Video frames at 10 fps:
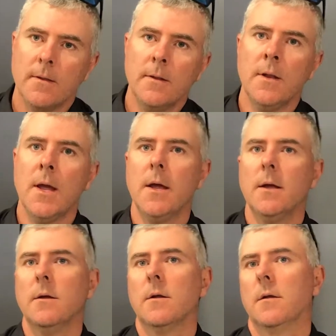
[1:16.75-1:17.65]

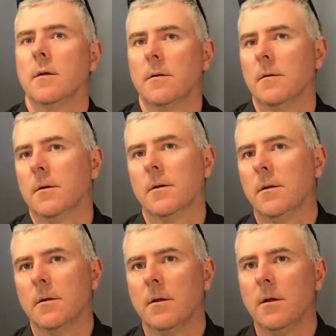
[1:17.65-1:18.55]
No,
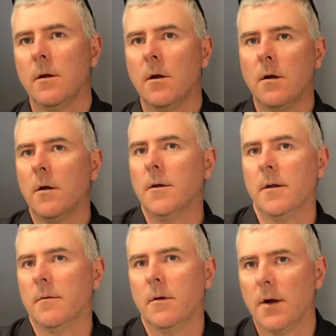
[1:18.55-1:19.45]
I
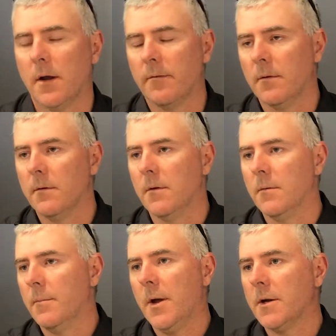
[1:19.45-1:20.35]
don't know.
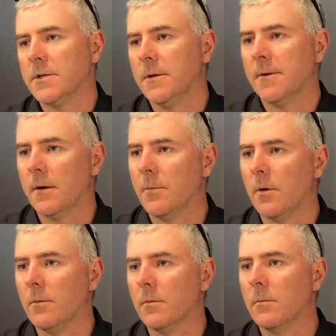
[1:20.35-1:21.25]
The partnerships aren't a
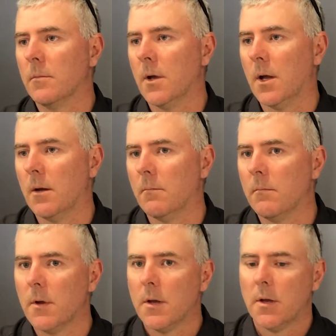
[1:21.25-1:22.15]
problem.
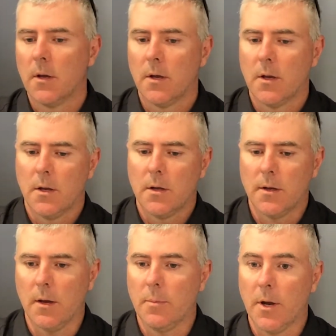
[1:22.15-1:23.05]

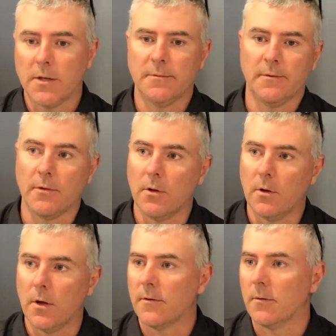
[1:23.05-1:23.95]
Partnerships of
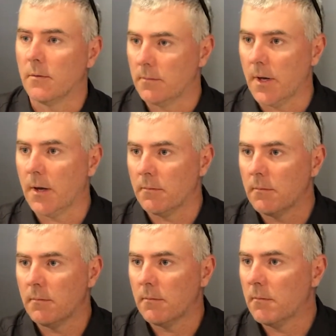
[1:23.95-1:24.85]
clients, or
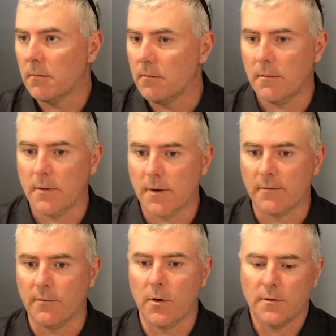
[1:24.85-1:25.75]

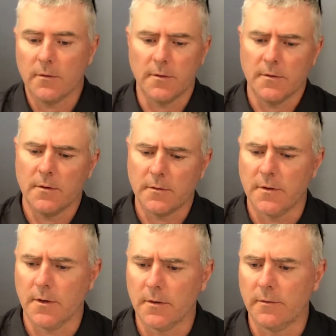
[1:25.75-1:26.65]
that's fine as long as
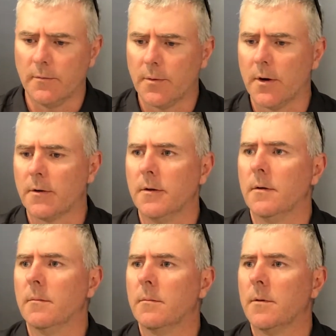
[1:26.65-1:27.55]
you can deliver a product and
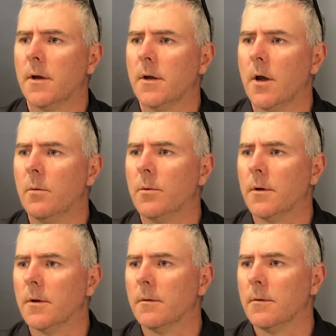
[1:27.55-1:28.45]
you're
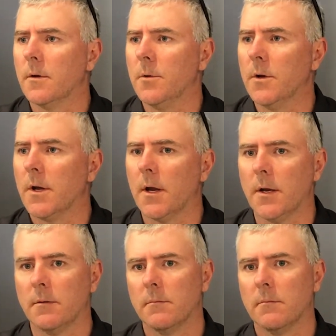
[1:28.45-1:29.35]
open and
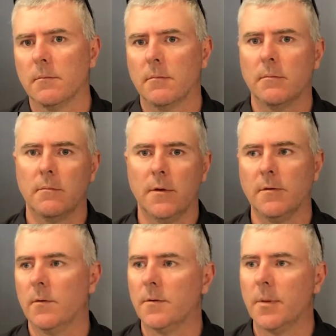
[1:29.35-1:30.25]
communicating.
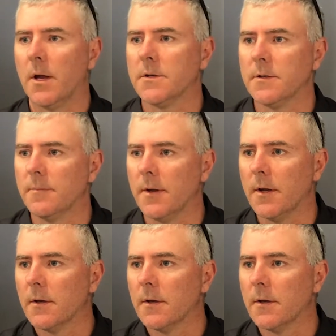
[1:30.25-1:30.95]
There's always a partnership there.